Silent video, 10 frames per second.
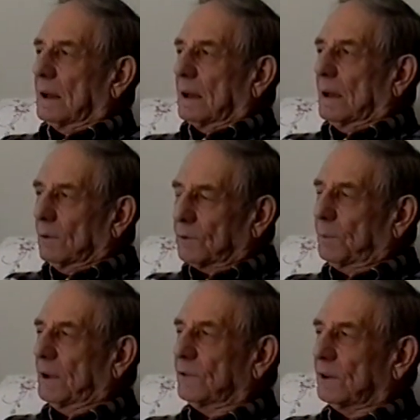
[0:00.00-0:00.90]
it was
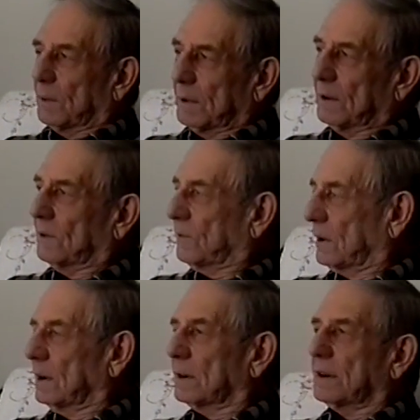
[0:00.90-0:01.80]
busy. I mean, just for
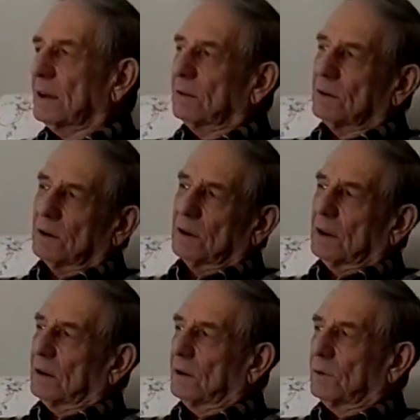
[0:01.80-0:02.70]
a little town,
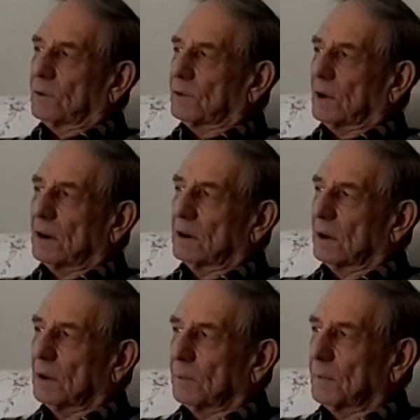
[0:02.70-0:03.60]
and there was
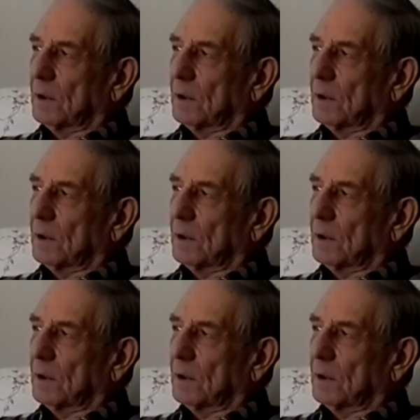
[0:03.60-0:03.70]
hardly a